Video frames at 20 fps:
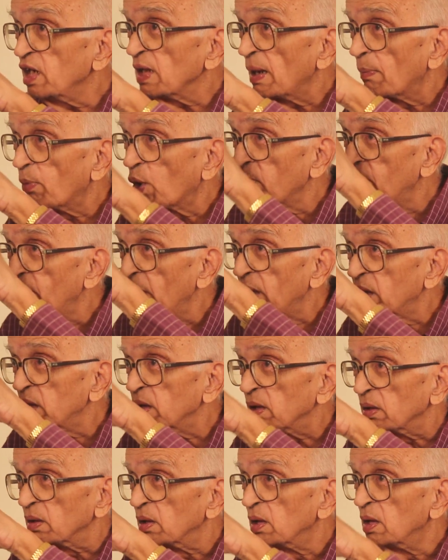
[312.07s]
it about
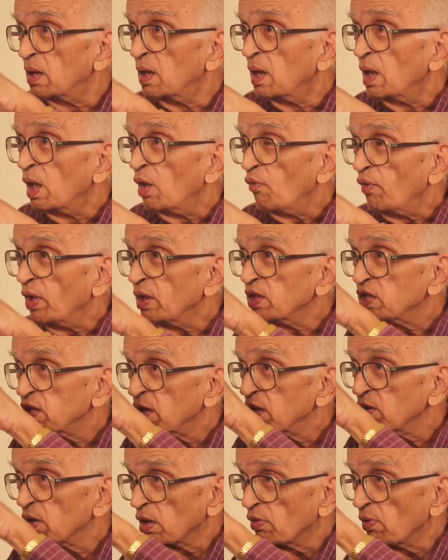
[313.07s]
Britain when
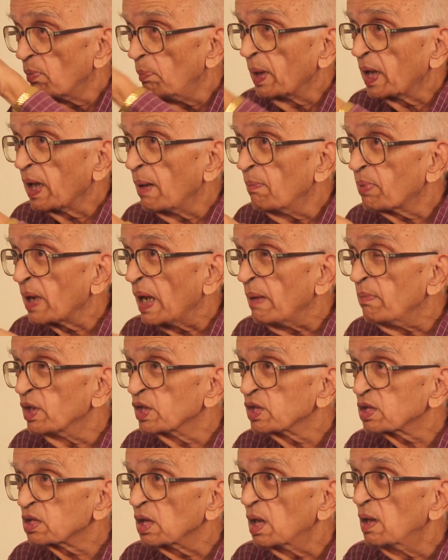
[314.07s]
she became Prime
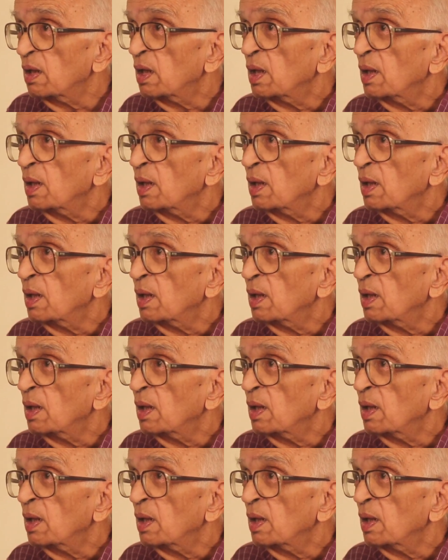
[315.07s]
Minister.